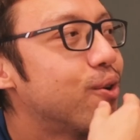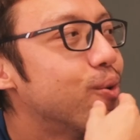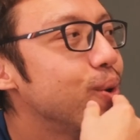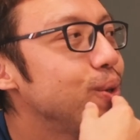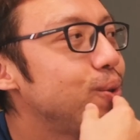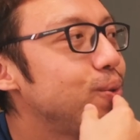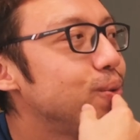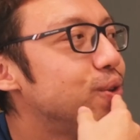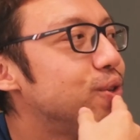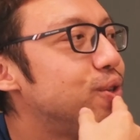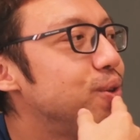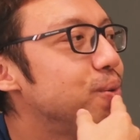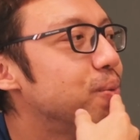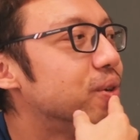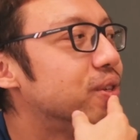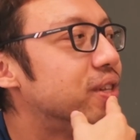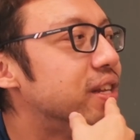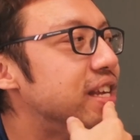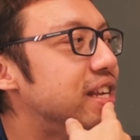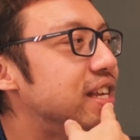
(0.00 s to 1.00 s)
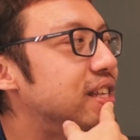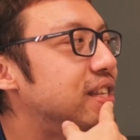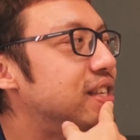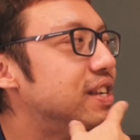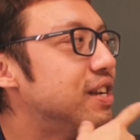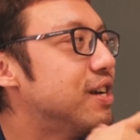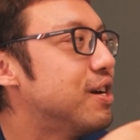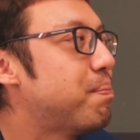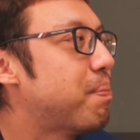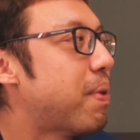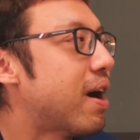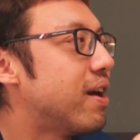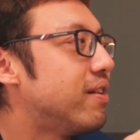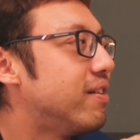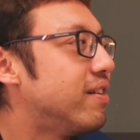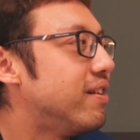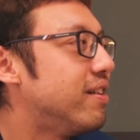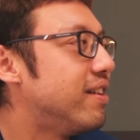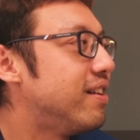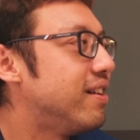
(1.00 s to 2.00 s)
going to the gym was the easier part
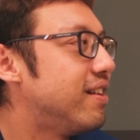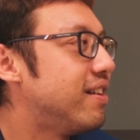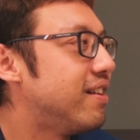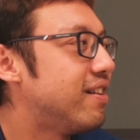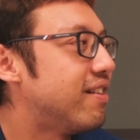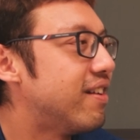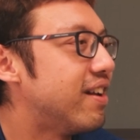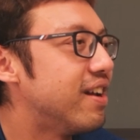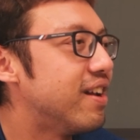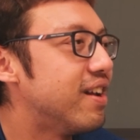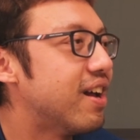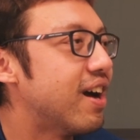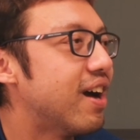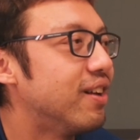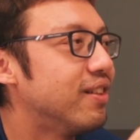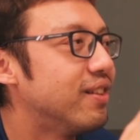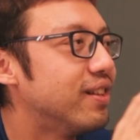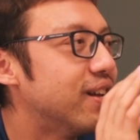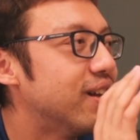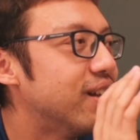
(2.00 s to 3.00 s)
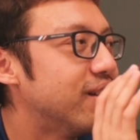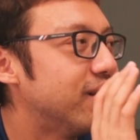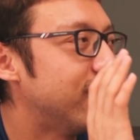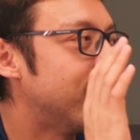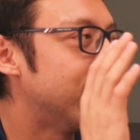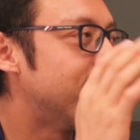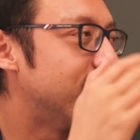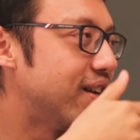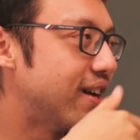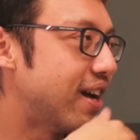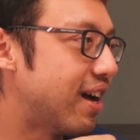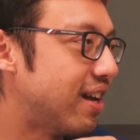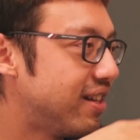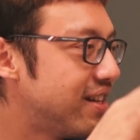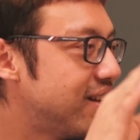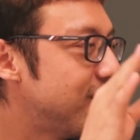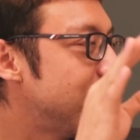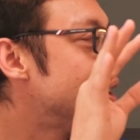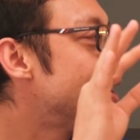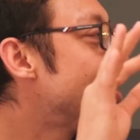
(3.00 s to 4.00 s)
already, right? And the
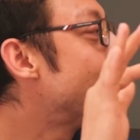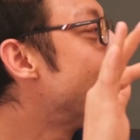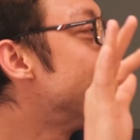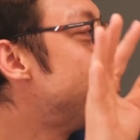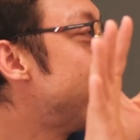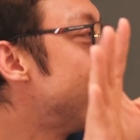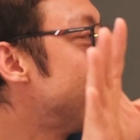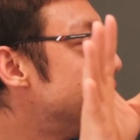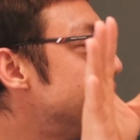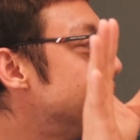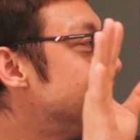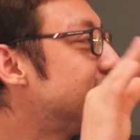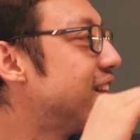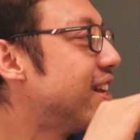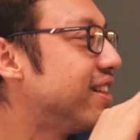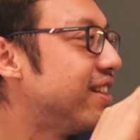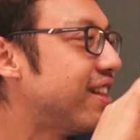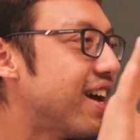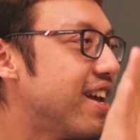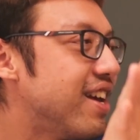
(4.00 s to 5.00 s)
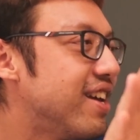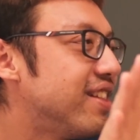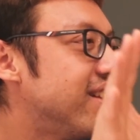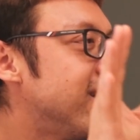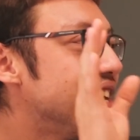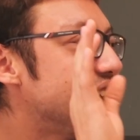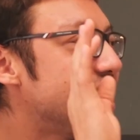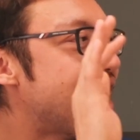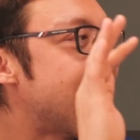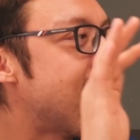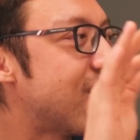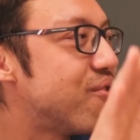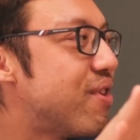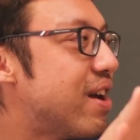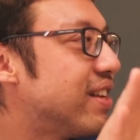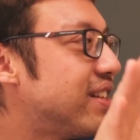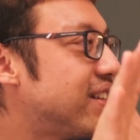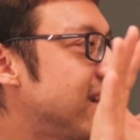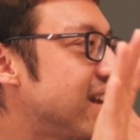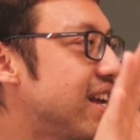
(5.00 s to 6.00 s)
other components like dieting,
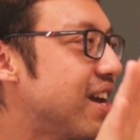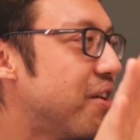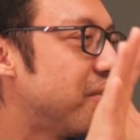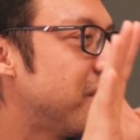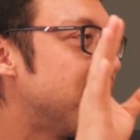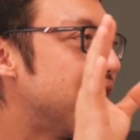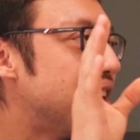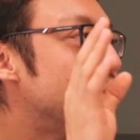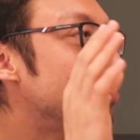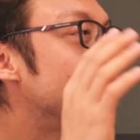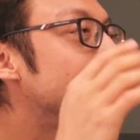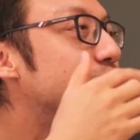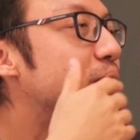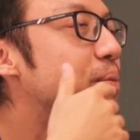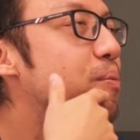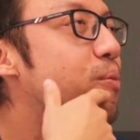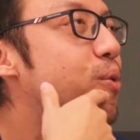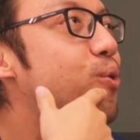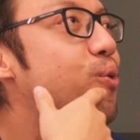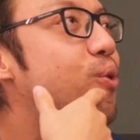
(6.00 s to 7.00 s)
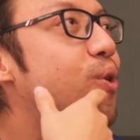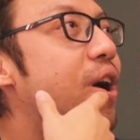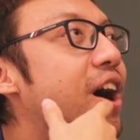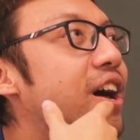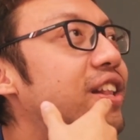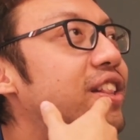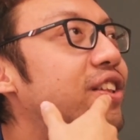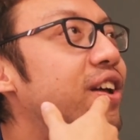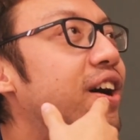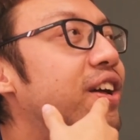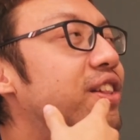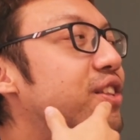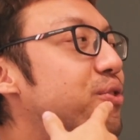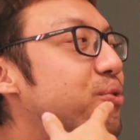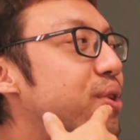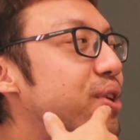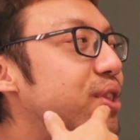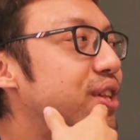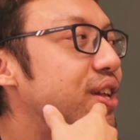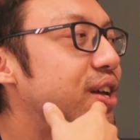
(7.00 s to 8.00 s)
resting, those are more
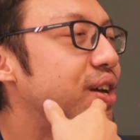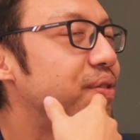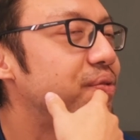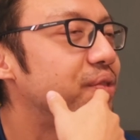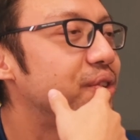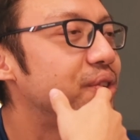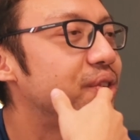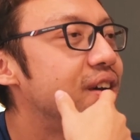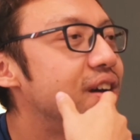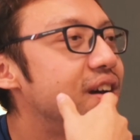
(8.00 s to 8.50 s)
underrated. I feel.